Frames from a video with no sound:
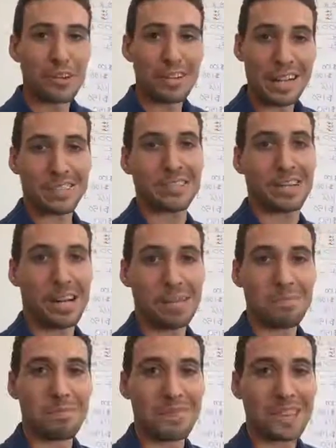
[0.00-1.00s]
next time.
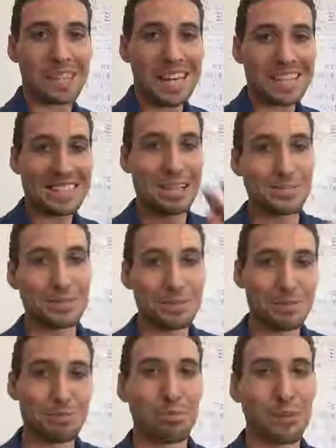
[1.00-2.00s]
Thanks, Andrew,
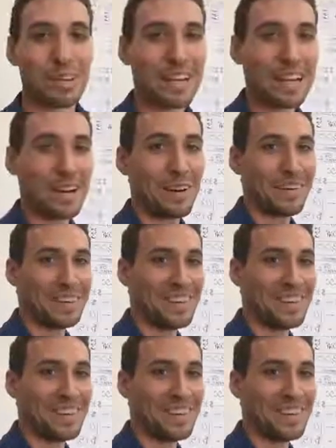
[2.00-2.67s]
for pointing that out.